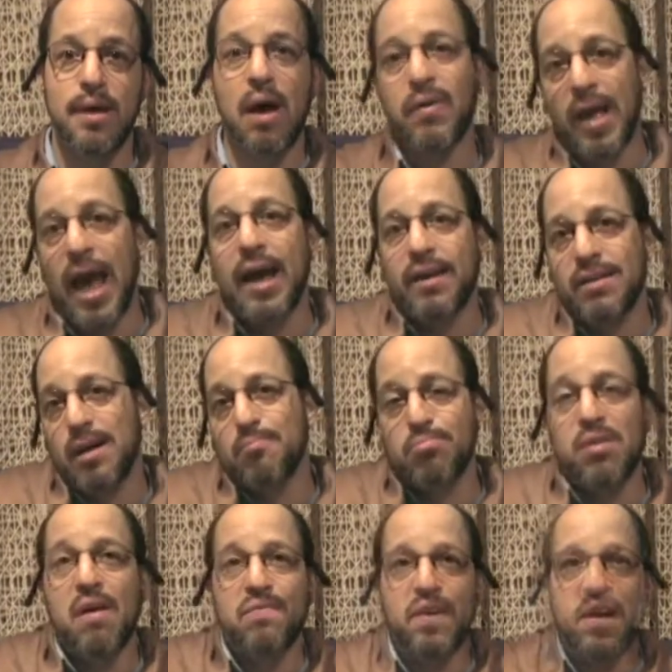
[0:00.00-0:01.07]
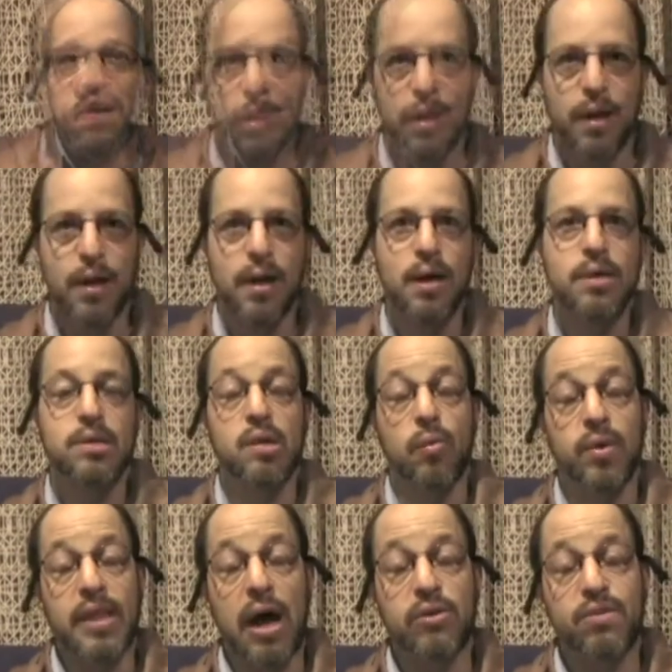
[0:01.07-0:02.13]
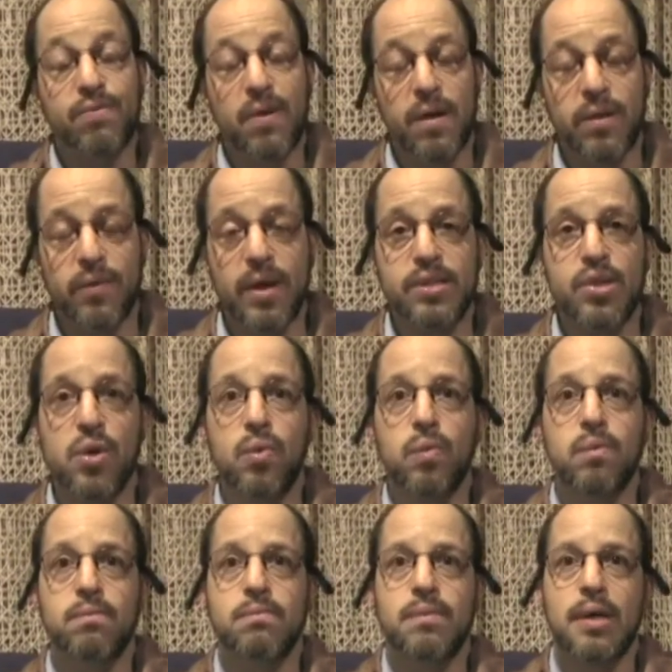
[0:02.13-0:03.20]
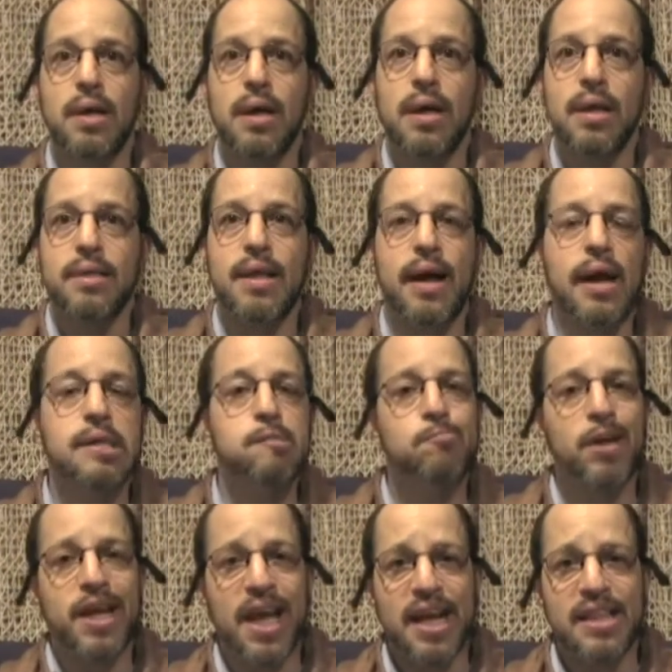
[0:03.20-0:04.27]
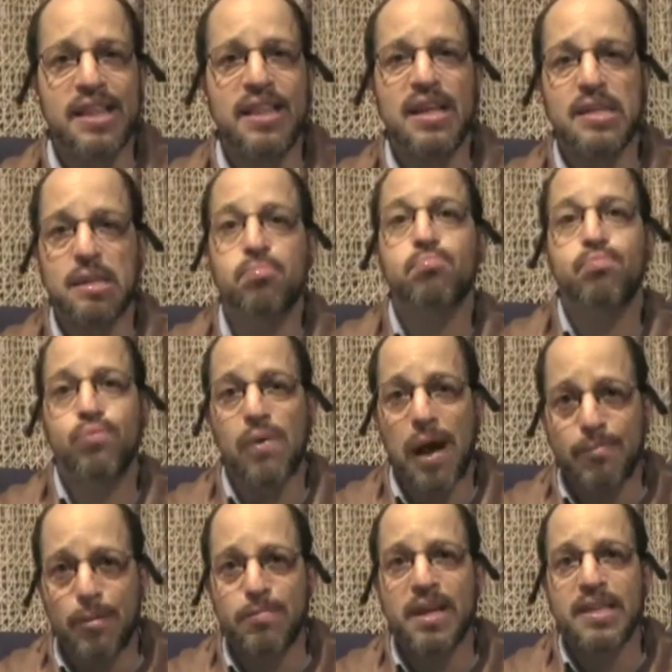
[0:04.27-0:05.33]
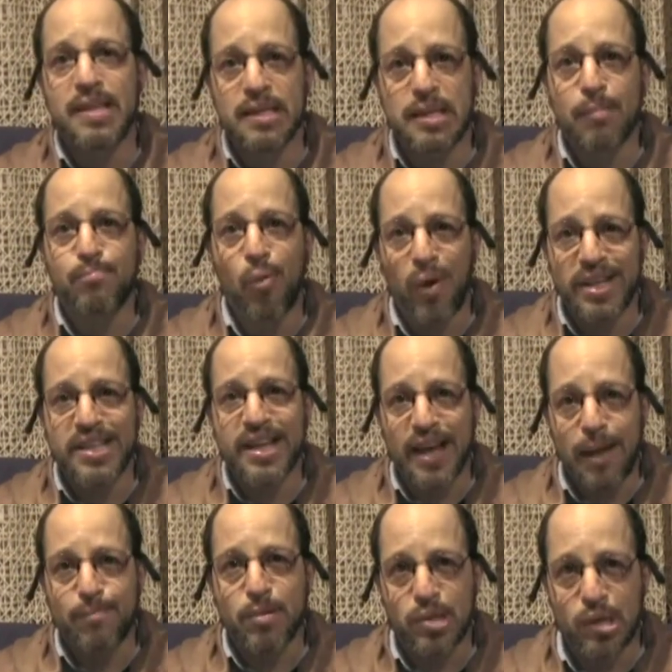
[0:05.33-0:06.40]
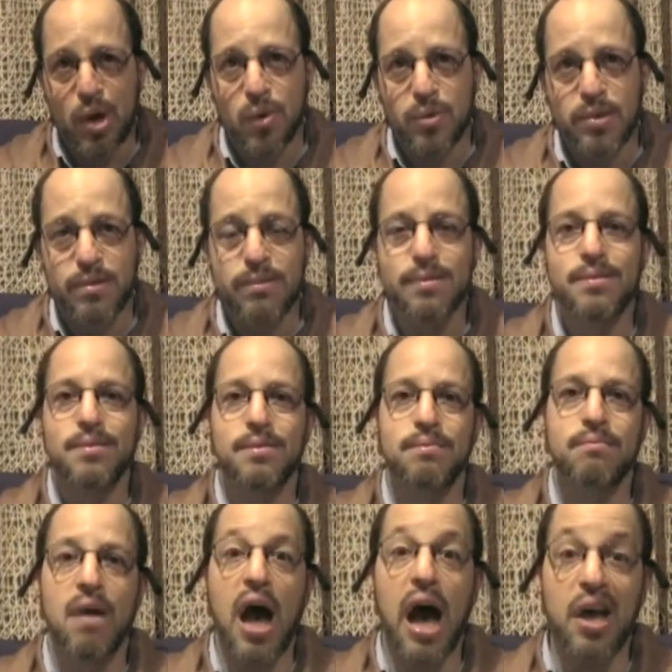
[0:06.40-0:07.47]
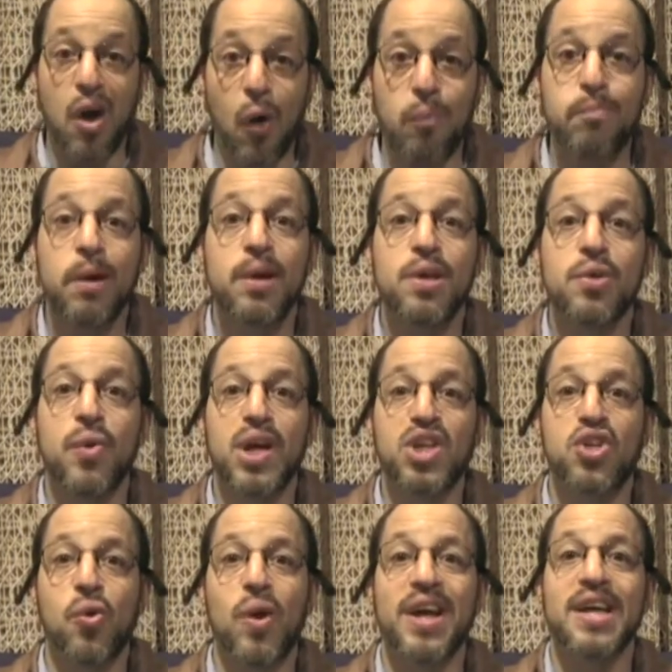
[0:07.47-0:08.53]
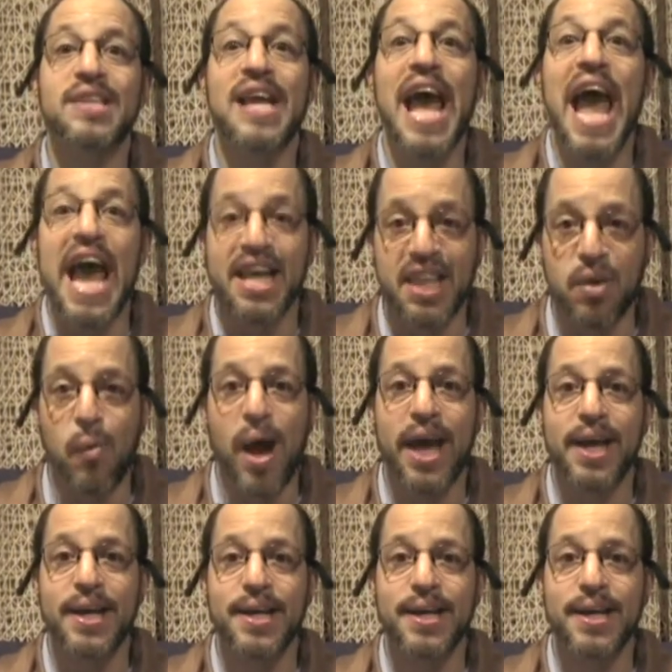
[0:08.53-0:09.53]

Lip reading: Okay, I'm bluffing. So without further ado, let us begin this probably disappointing episode. I hope you enjoy it anyway.